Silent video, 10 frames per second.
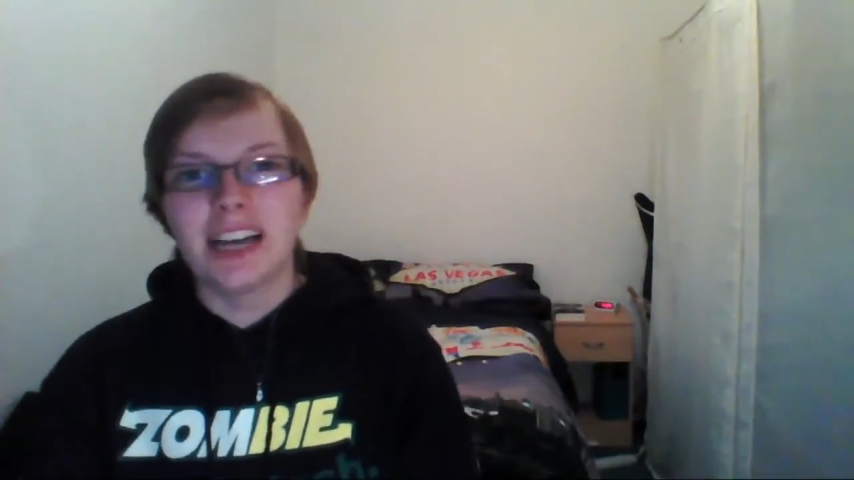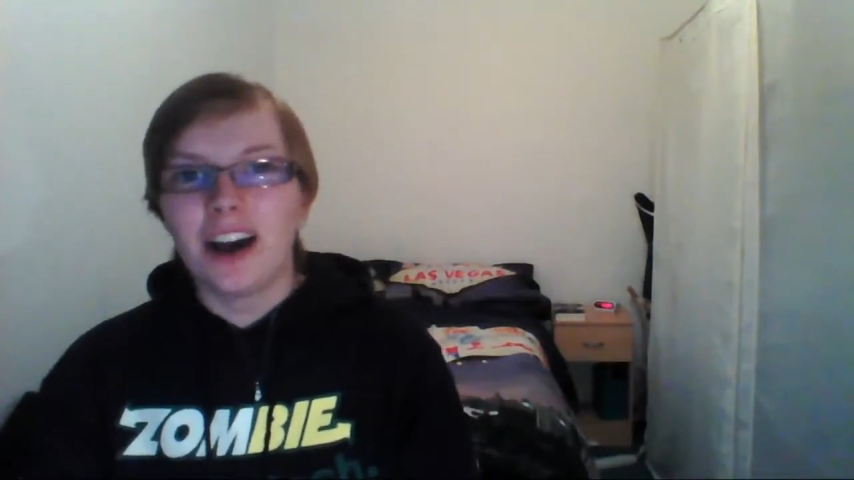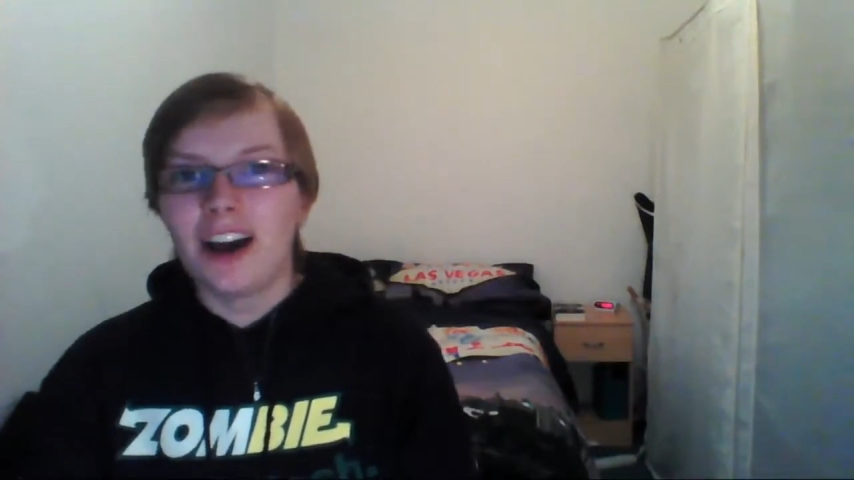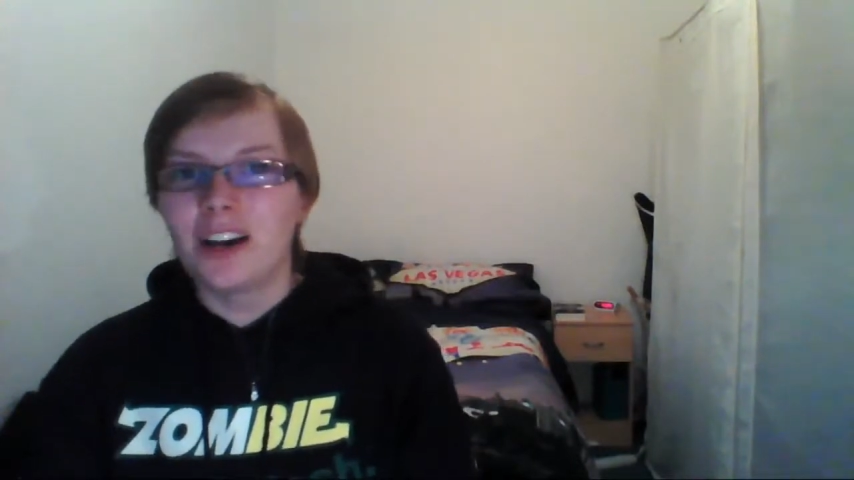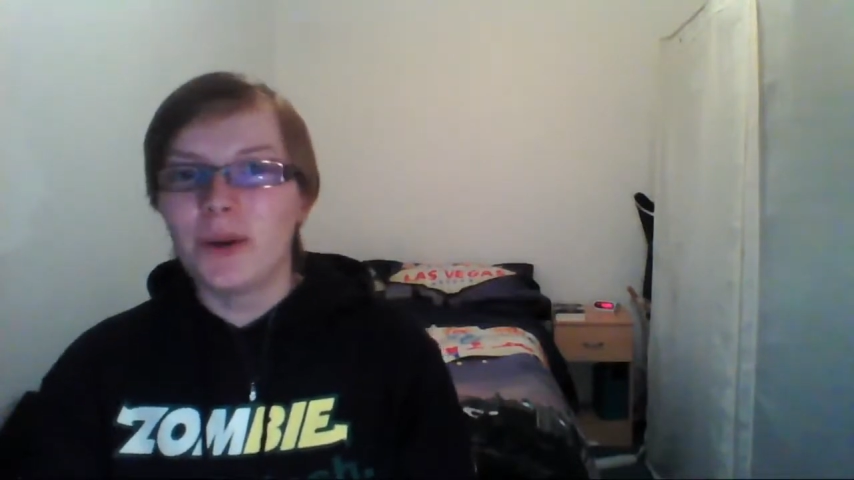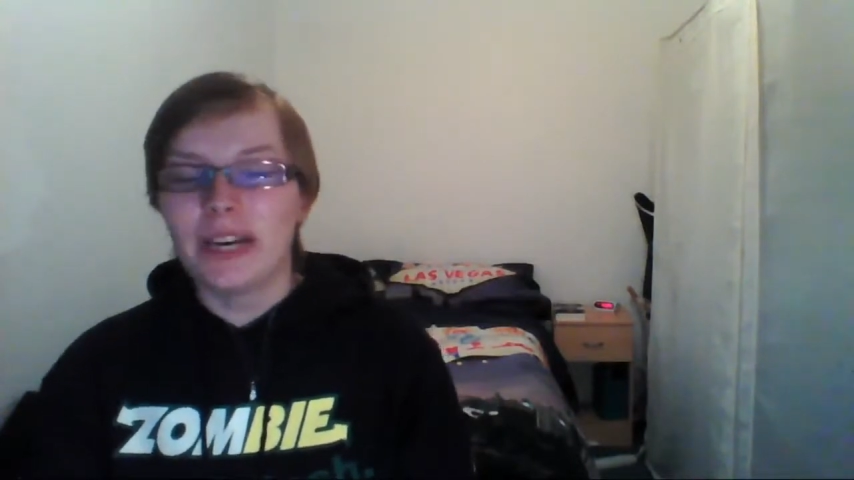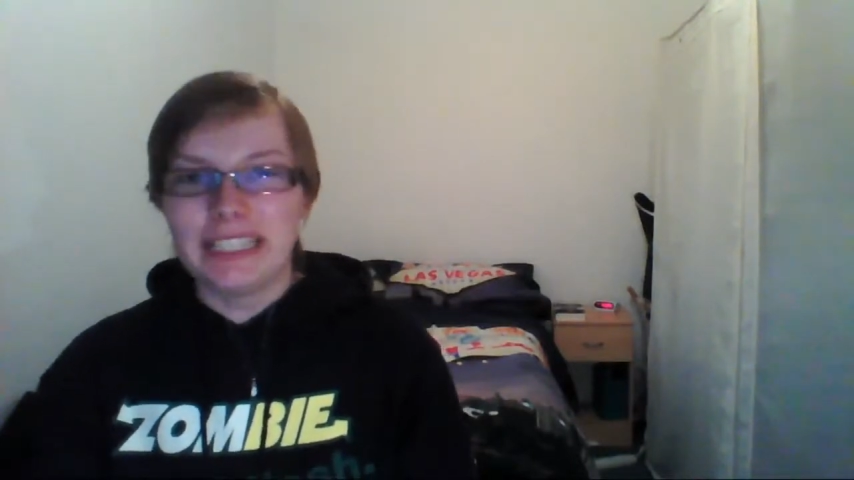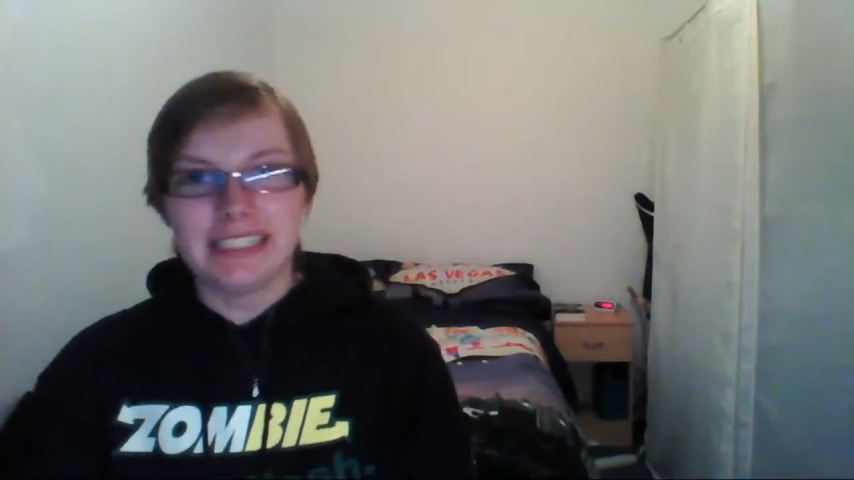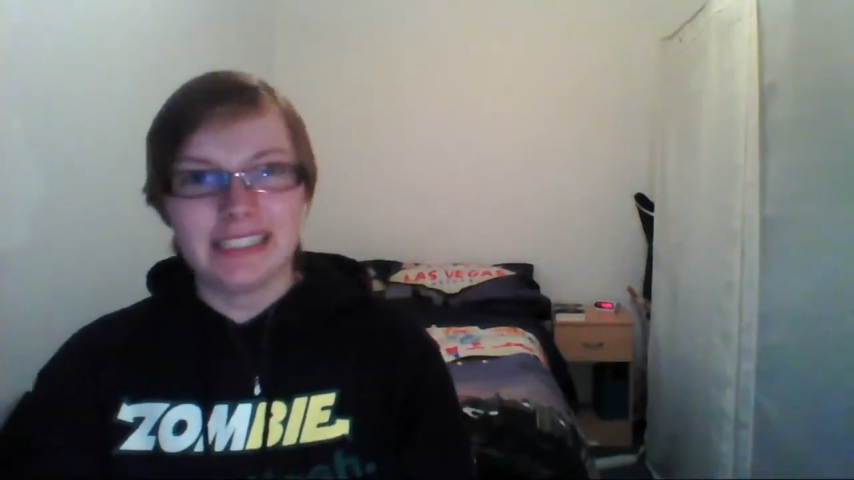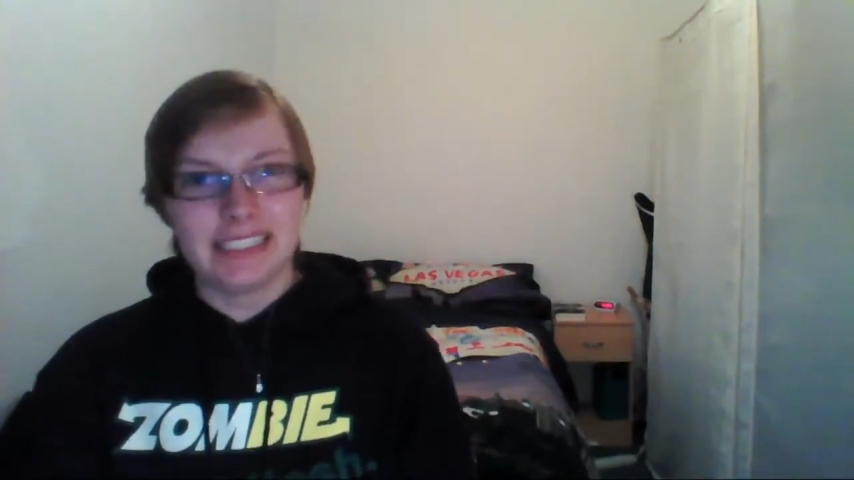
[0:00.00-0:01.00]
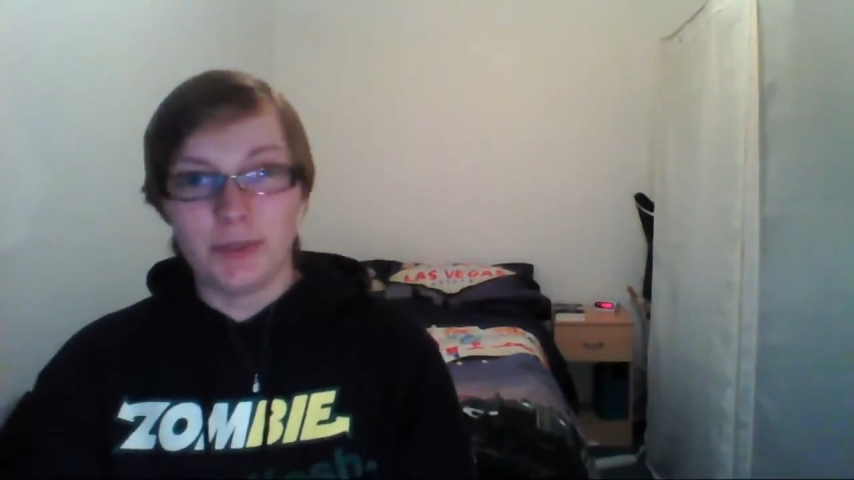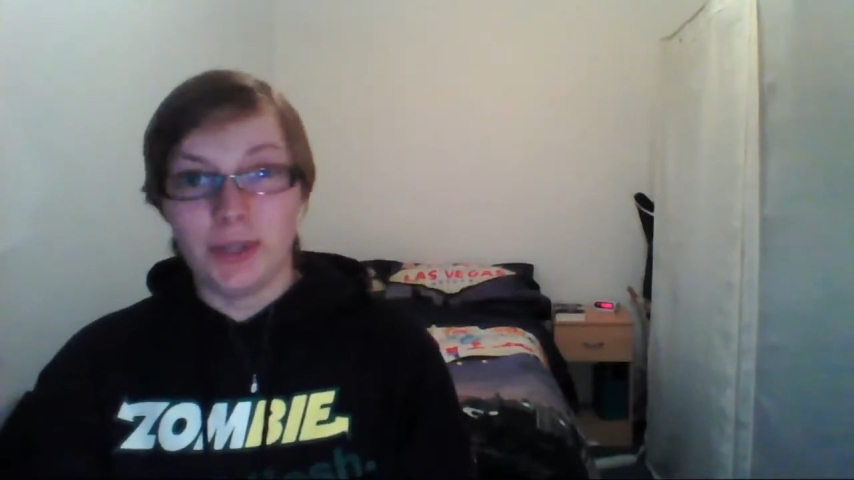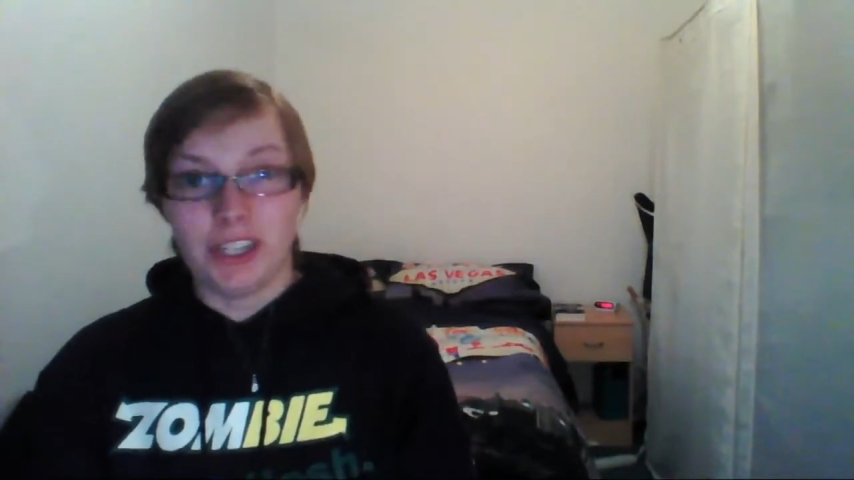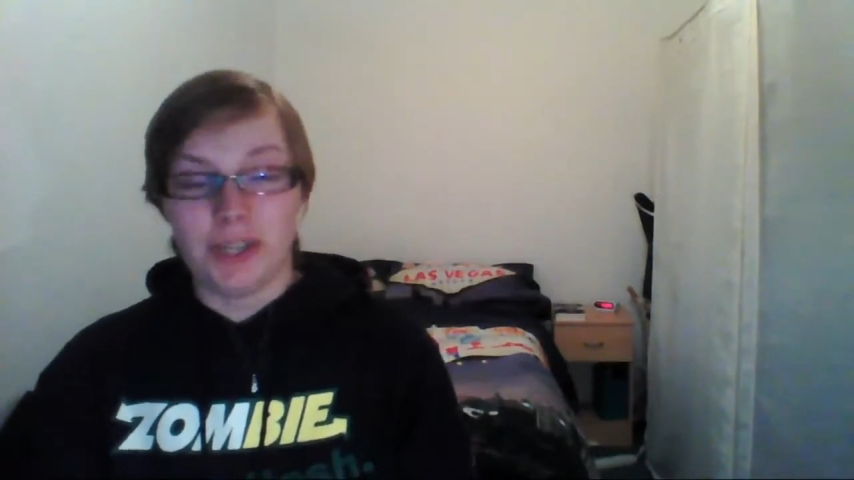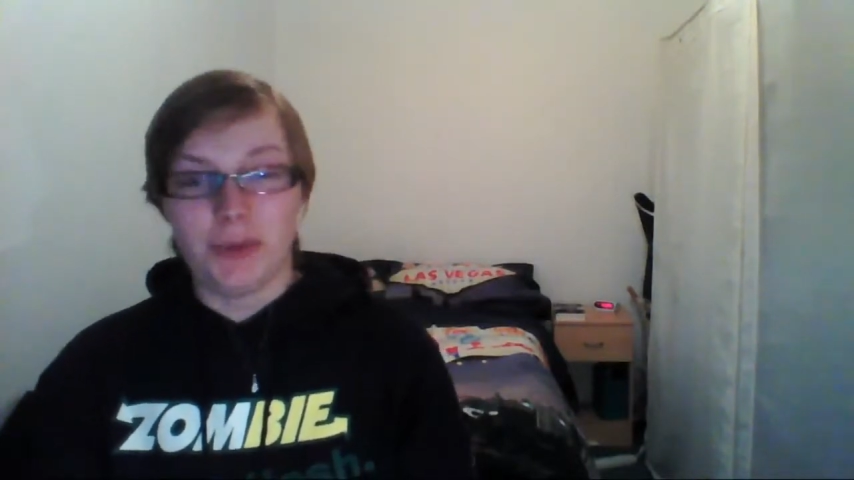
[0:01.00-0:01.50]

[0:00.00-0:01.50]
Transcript: are quite easy to argue